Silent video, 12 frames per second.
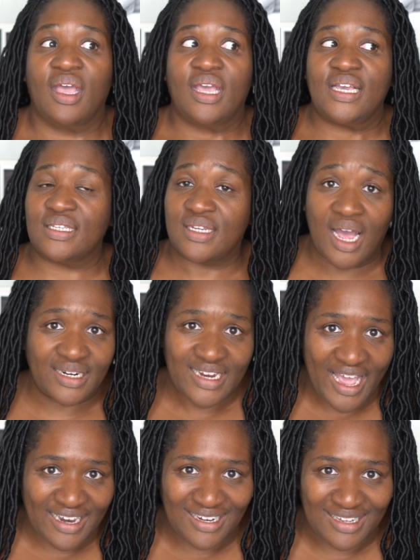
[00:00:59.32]
He's not
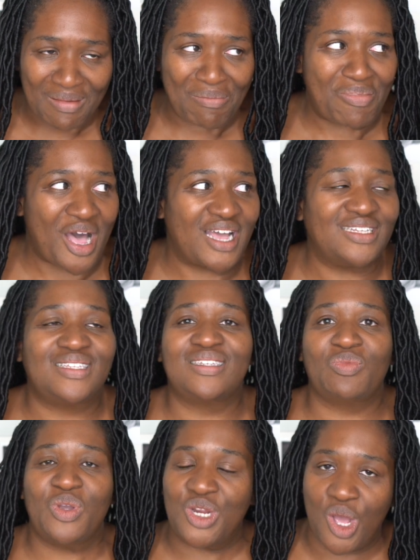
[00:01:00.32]
dead, but
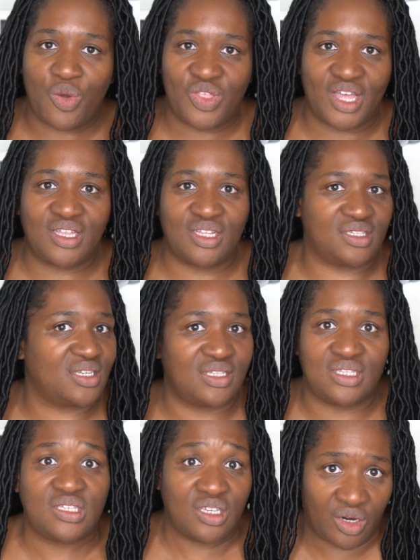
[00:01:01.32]
we know that
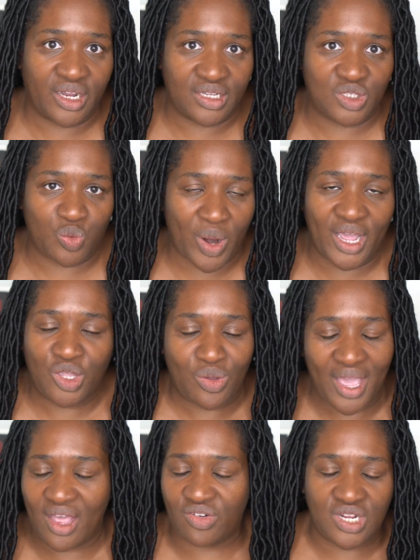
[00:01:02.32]
it's serious, right? You
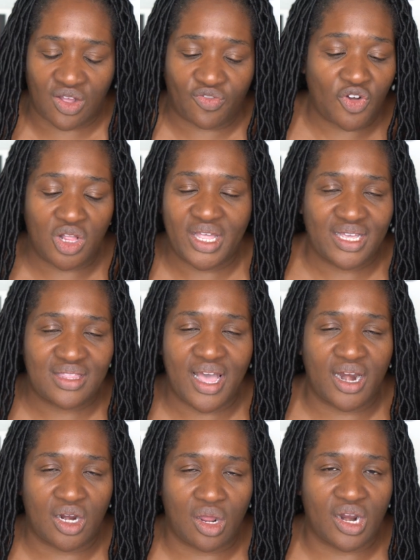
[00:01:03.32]
can't take a fall like
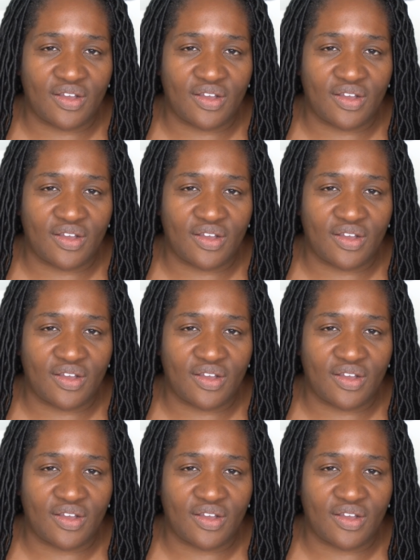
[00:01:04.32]
that and not